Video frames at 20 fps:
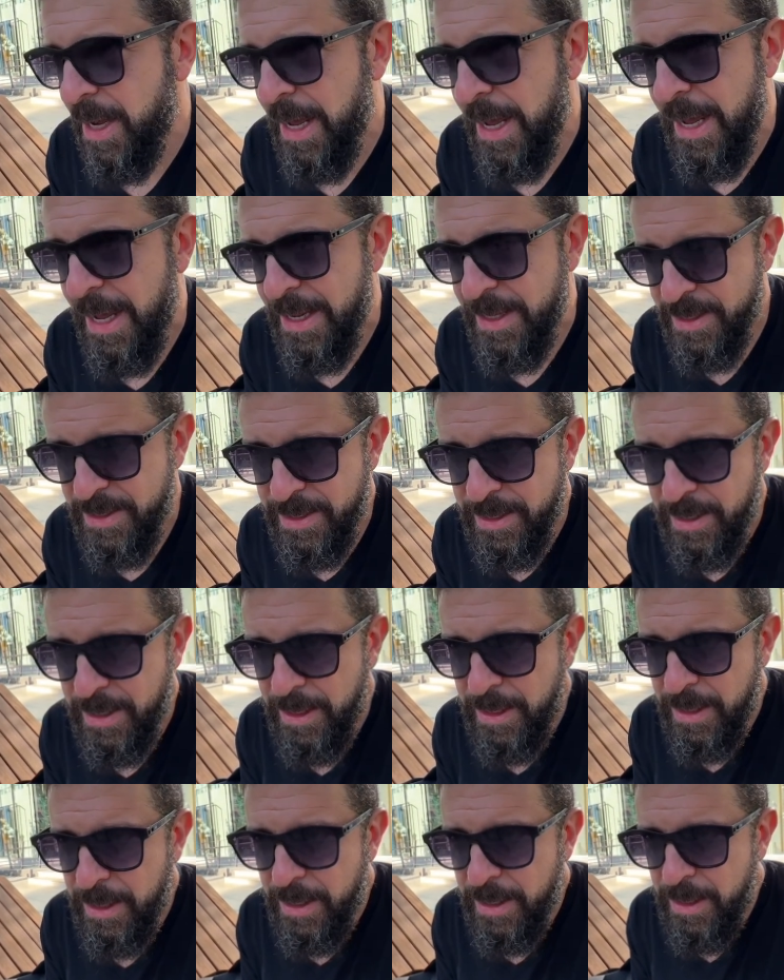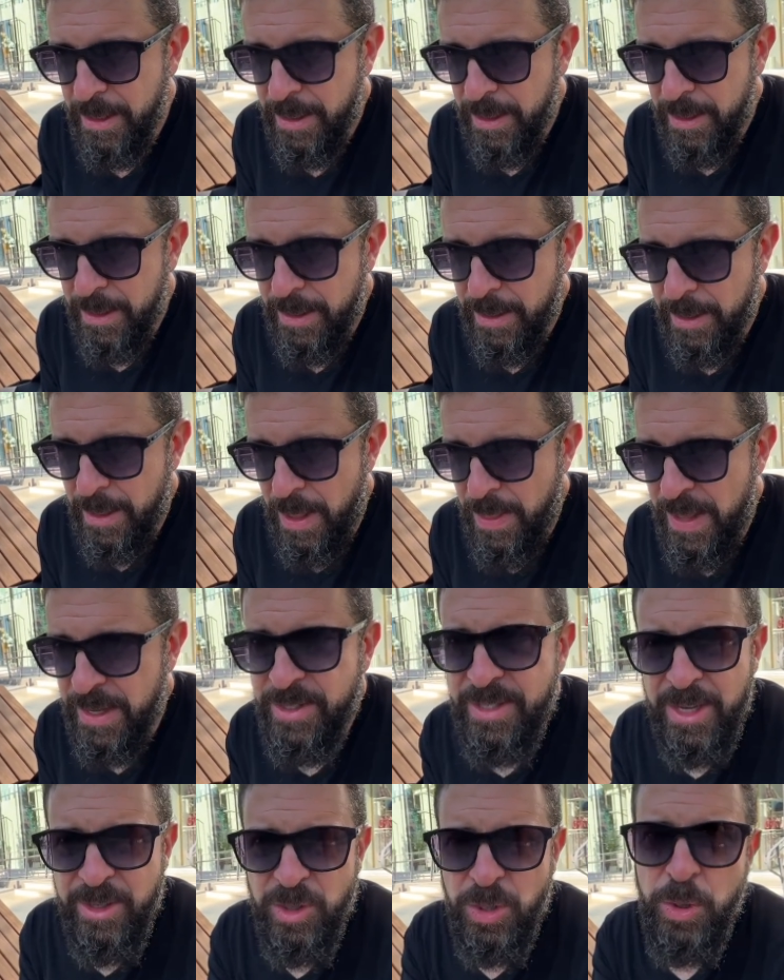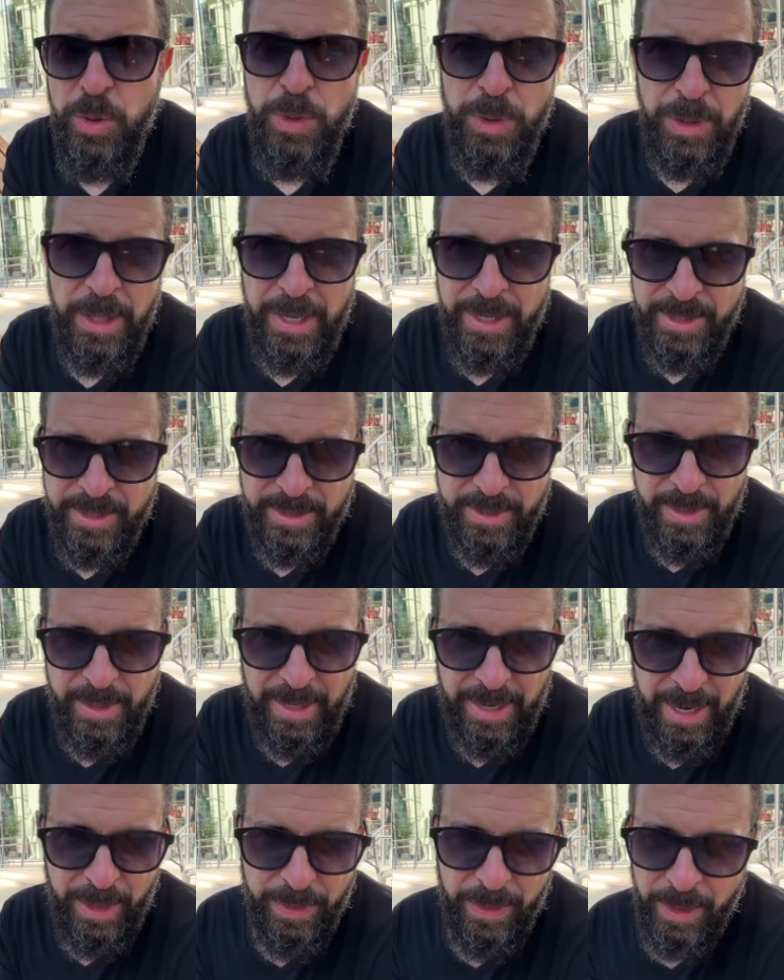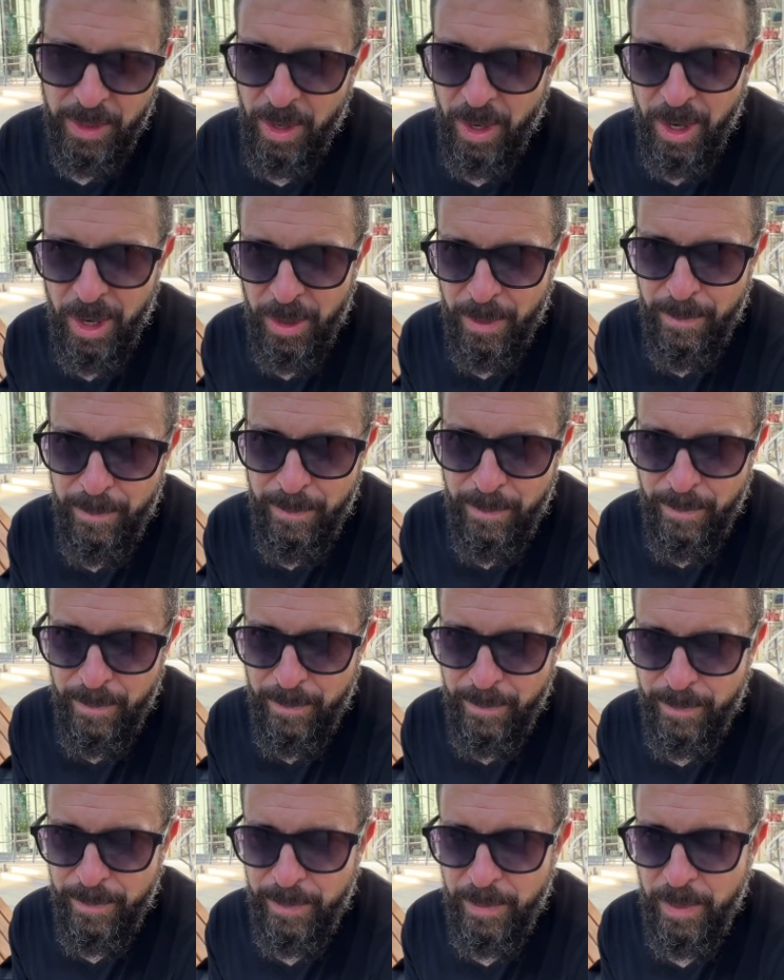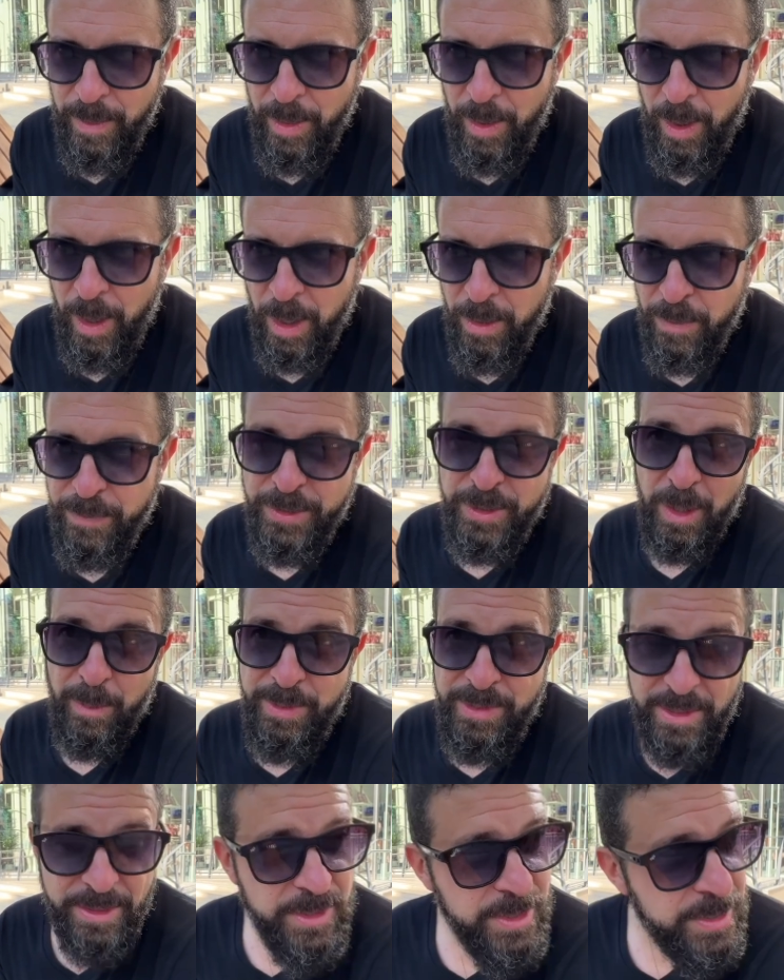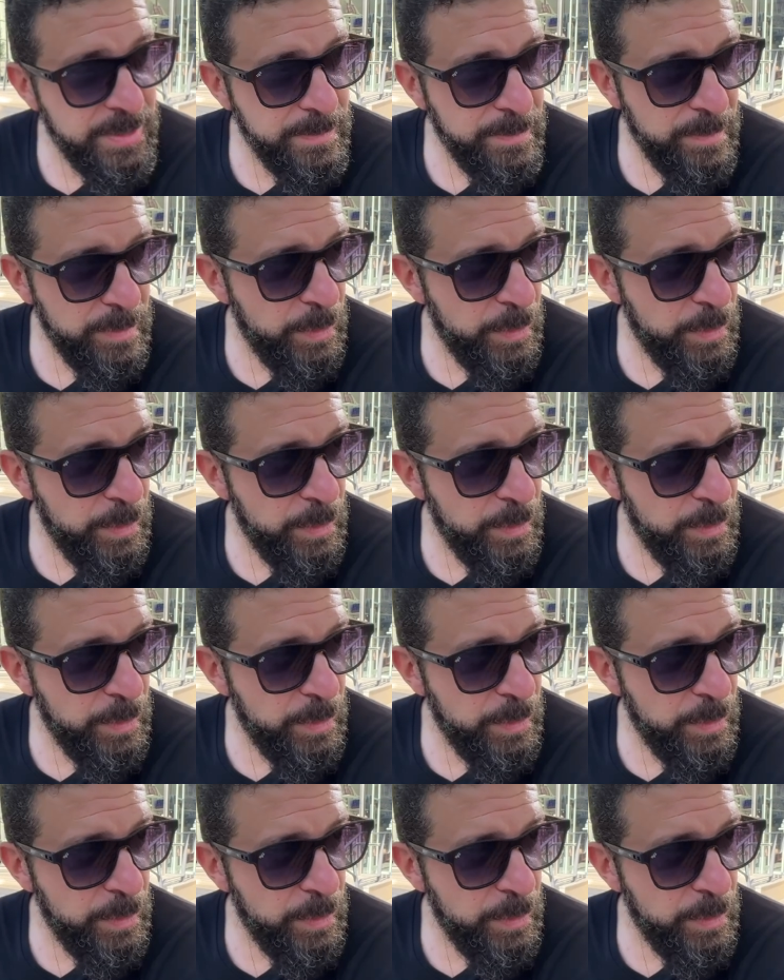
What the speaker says: and they said two things that I think are of substance.